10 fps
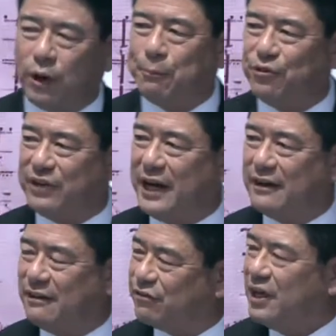
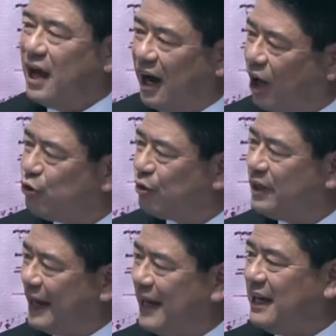representatives,
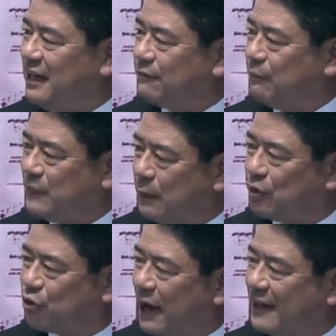180 of them
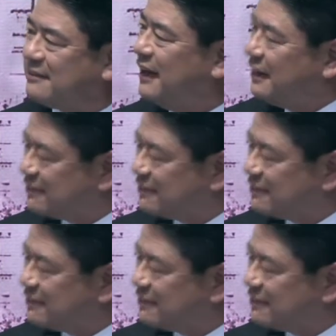Democrats,